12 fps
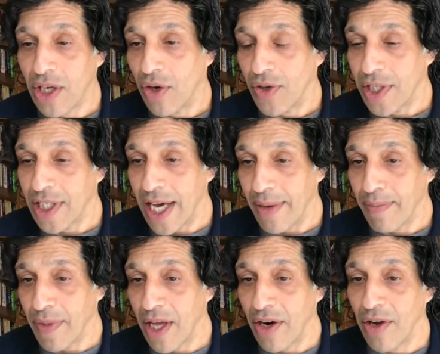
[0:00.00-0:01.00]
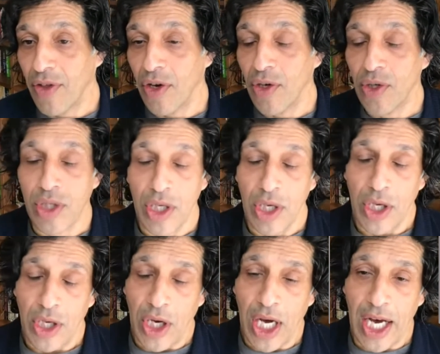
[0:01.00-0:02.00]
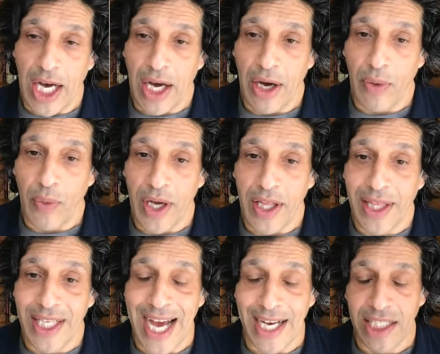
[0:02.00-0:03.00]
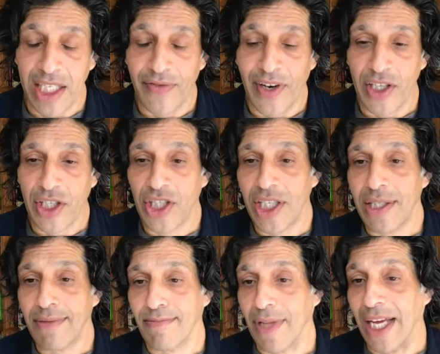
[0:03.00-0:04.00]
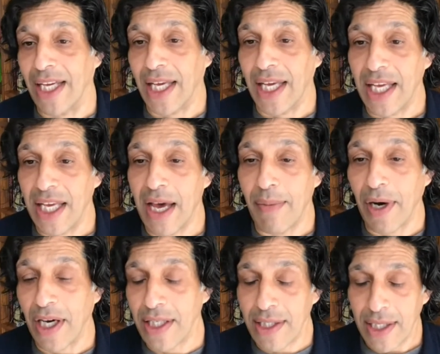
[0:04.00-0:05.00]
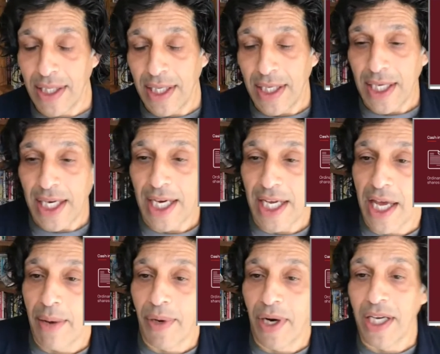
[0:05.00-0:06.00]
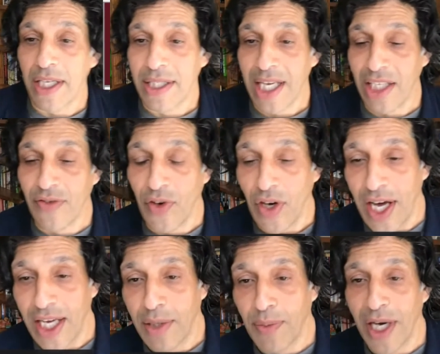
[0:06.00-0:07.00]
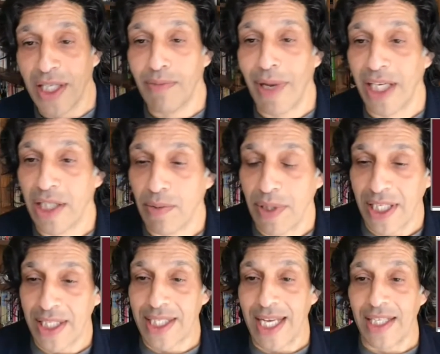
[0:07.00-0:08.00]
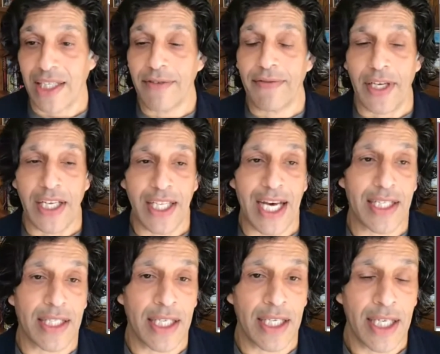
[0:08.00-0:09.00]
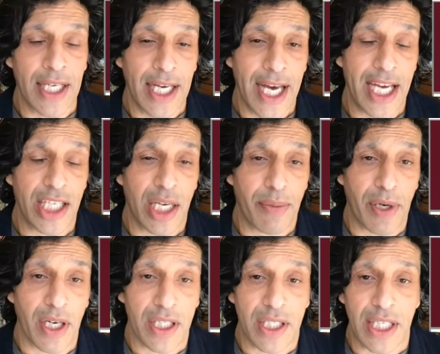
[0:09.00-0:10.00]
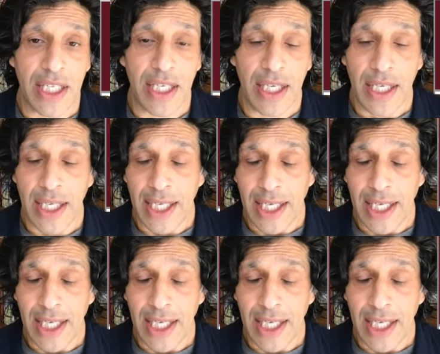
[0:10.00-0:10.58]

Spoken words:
are not the same. There are those with tax advantages like EMIs. EMI stands for Enterprise Management Incentive, and that's a HMRC